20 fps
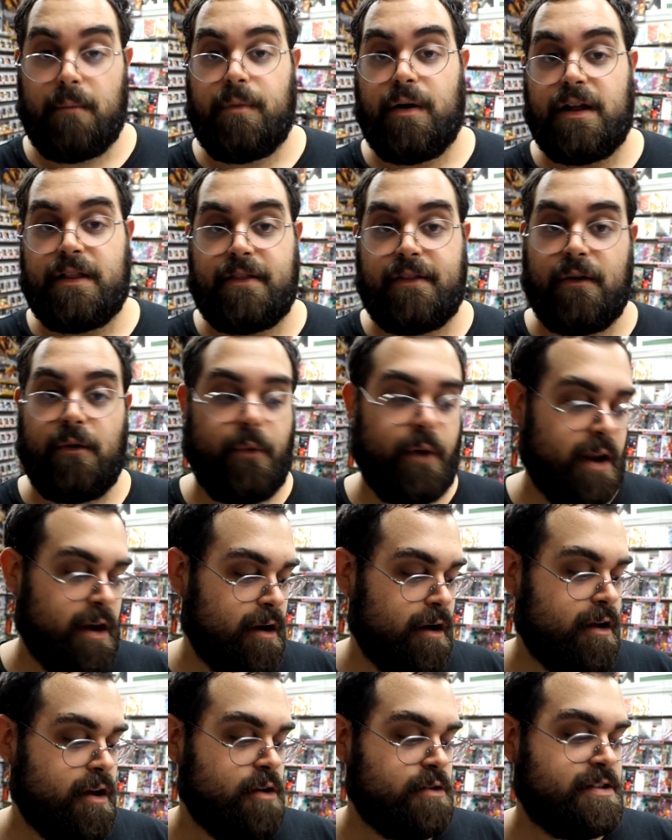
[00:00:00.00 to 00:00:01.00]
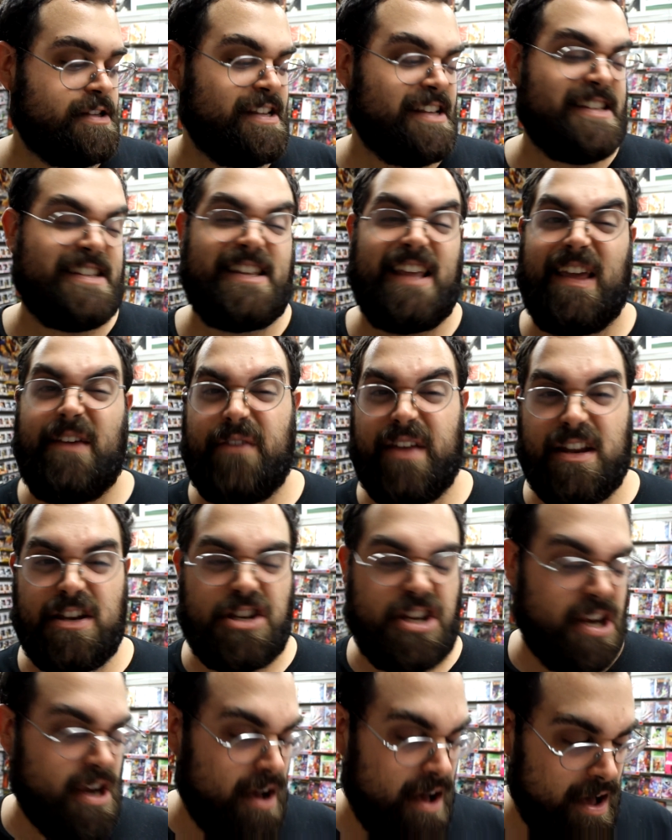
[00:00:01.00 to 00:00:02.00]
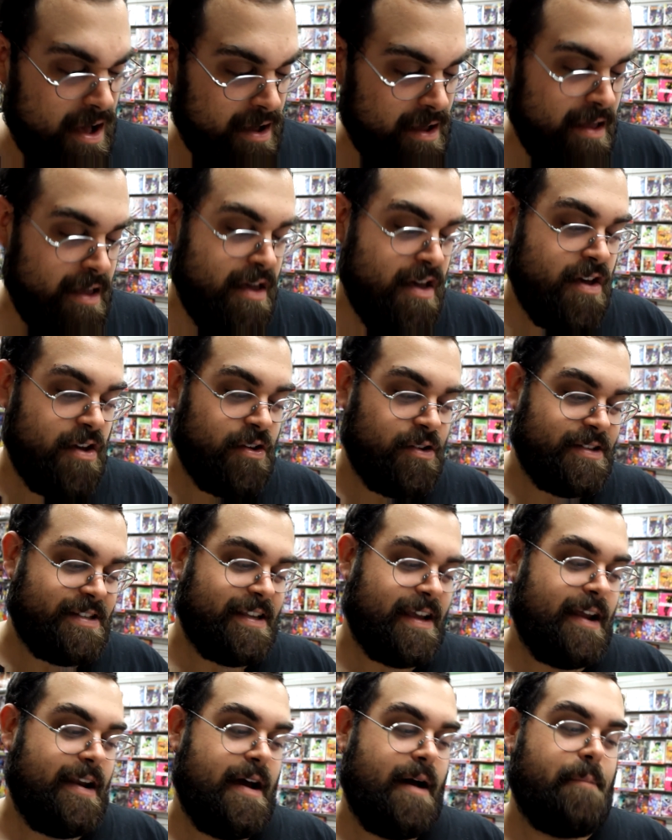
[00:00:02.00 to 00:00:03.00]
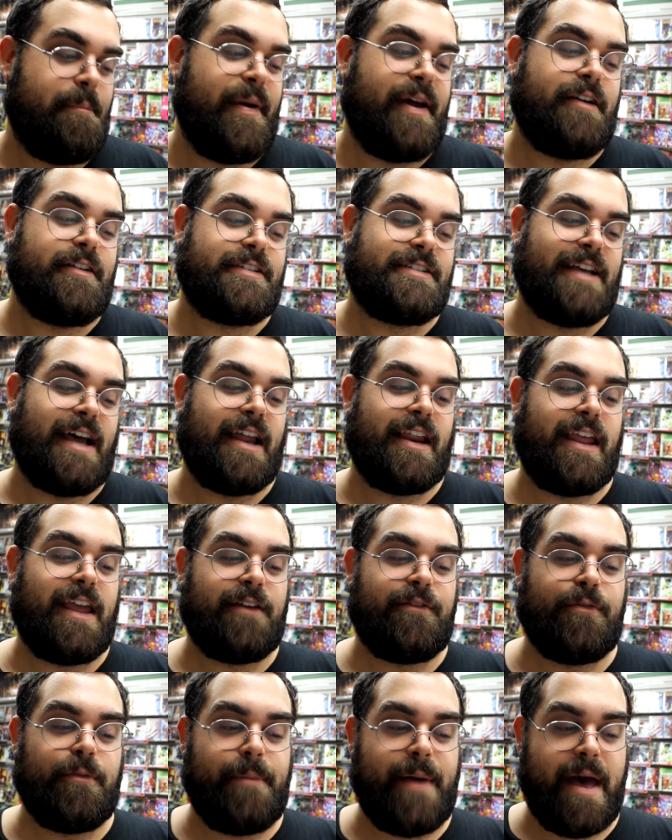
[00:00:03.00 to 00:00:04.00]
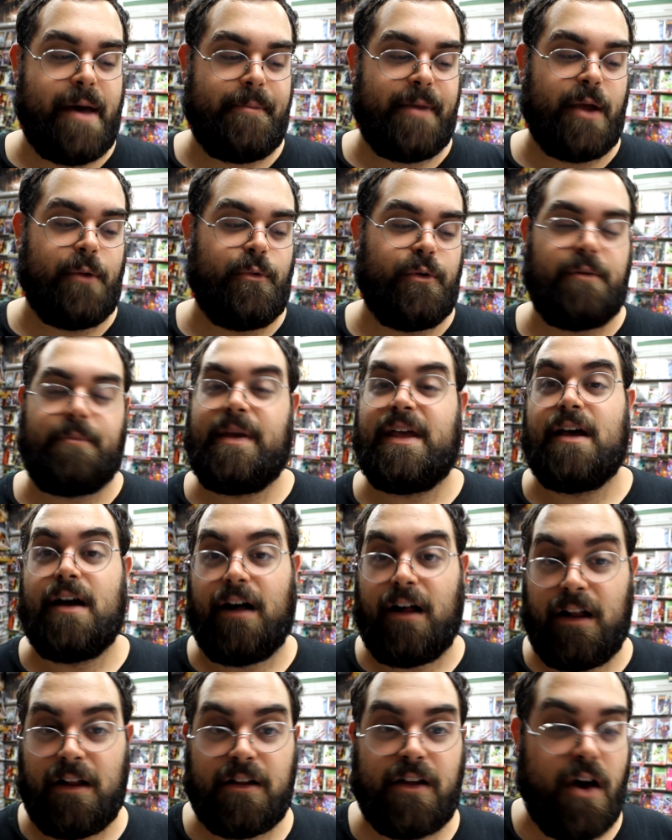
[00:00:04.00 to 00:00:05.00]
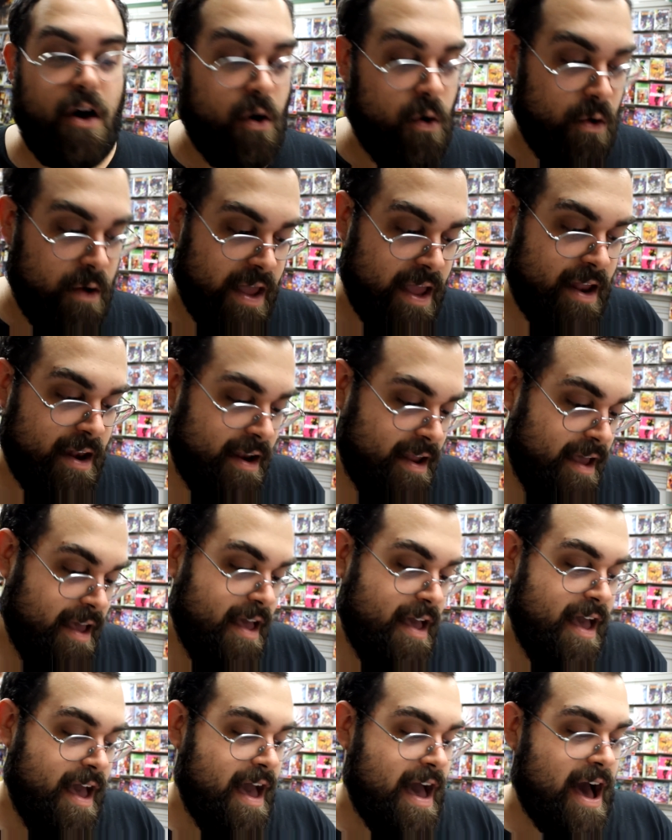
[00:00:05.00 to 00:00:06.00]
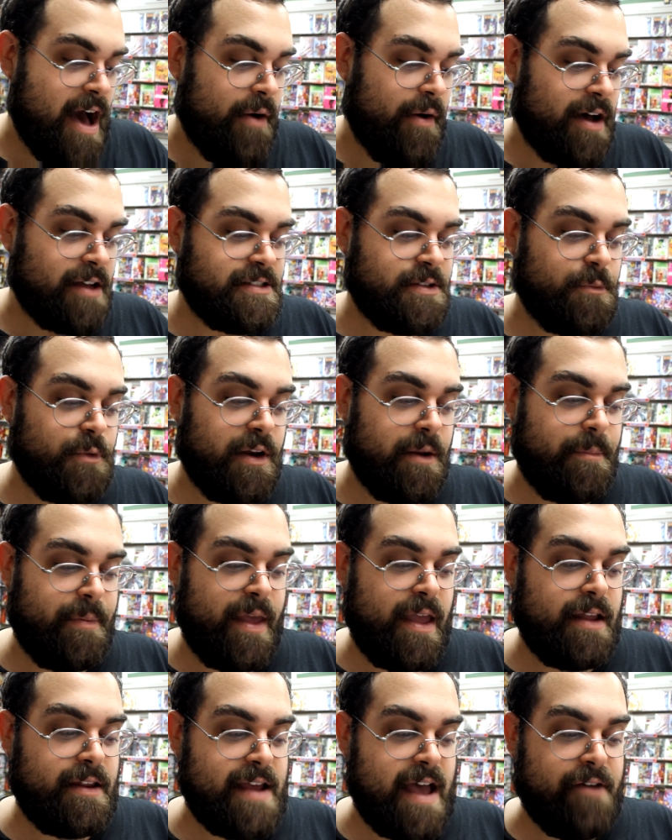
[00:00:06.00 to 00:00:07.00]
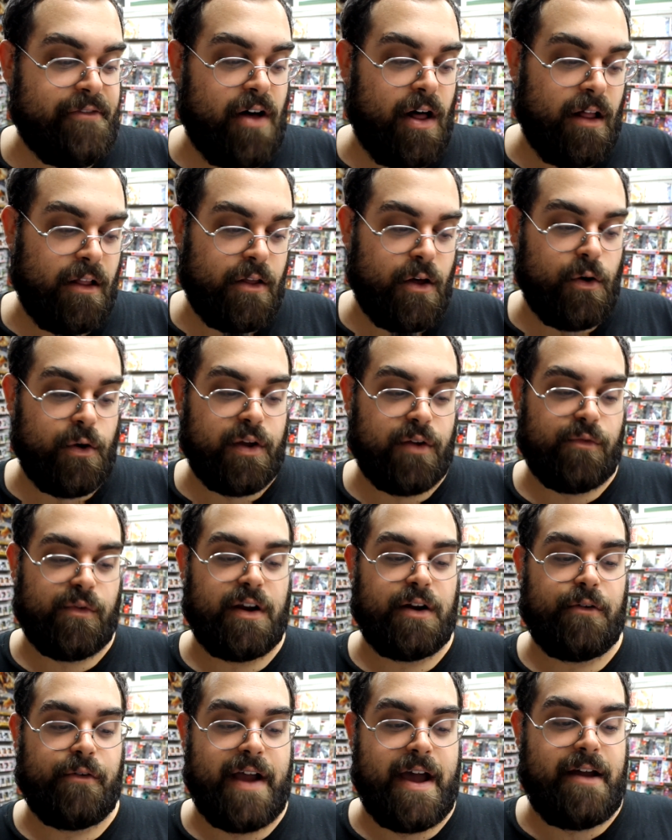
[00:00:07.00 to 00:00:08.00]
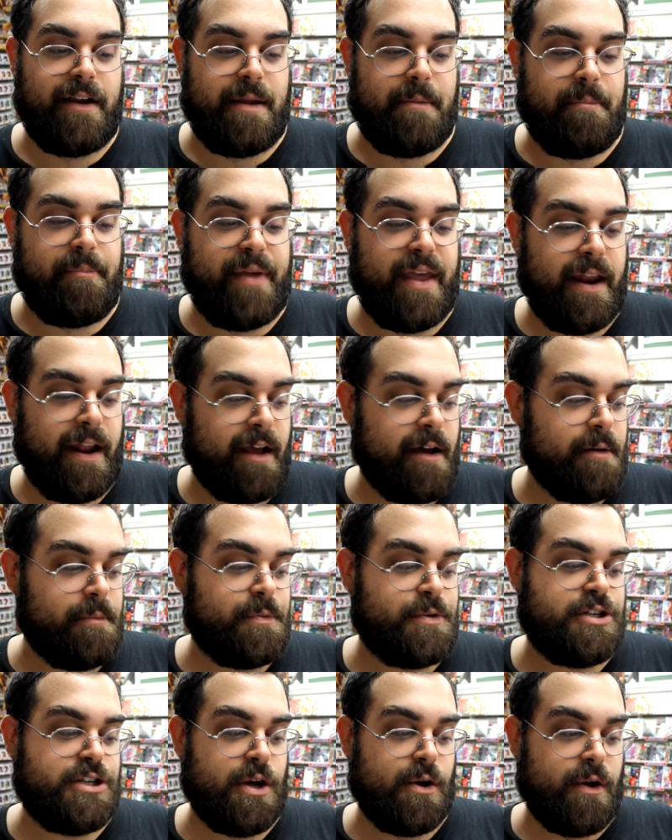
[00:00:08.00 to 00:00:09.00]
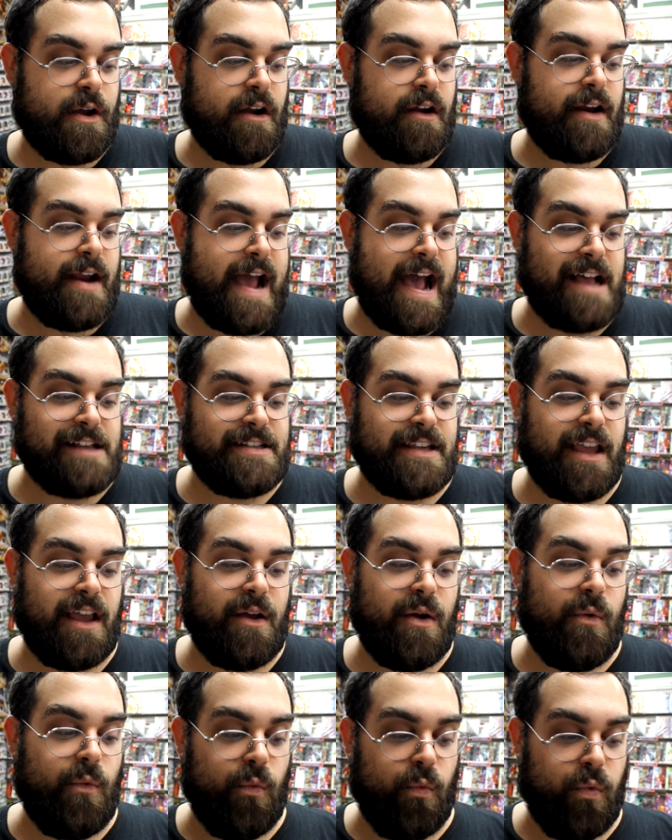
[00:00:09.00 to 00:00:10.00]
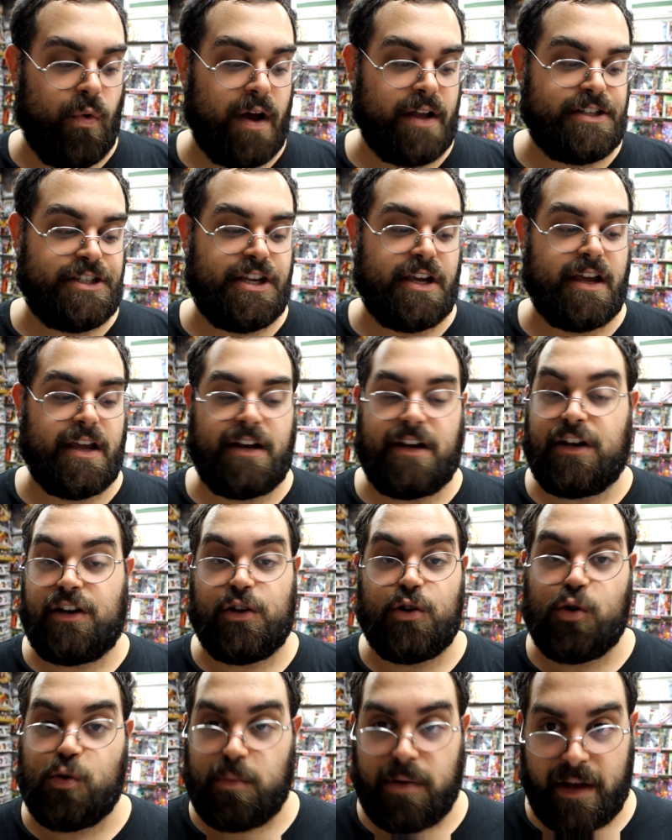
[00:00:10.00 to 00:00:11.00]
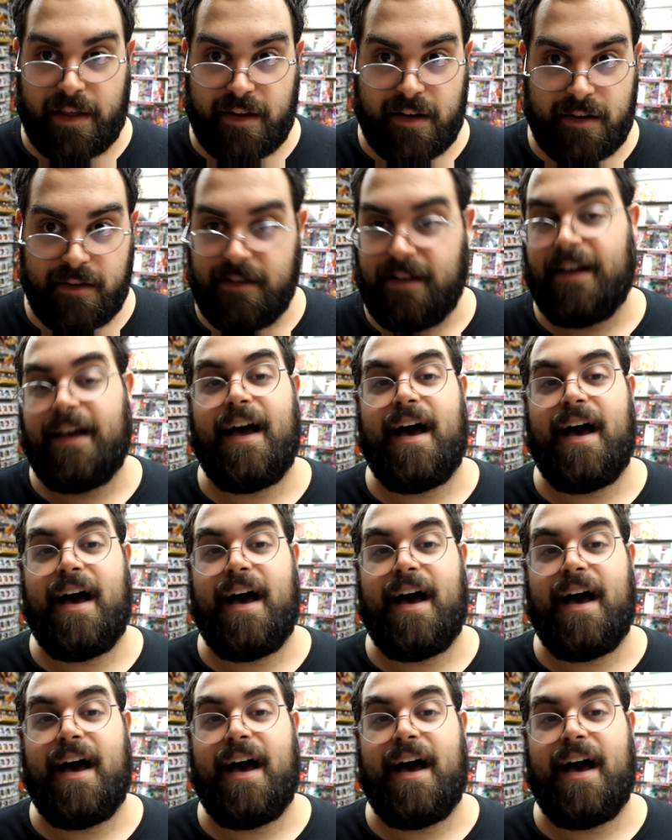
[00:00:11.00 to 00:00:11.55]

But the winner goes to Stephen Chong, who said, a better sidekick for Batman would be Hulk Hogan. How awesome would it be to have Hulk Hogan run around and beating up Joker and asking, what you gonna do, brother?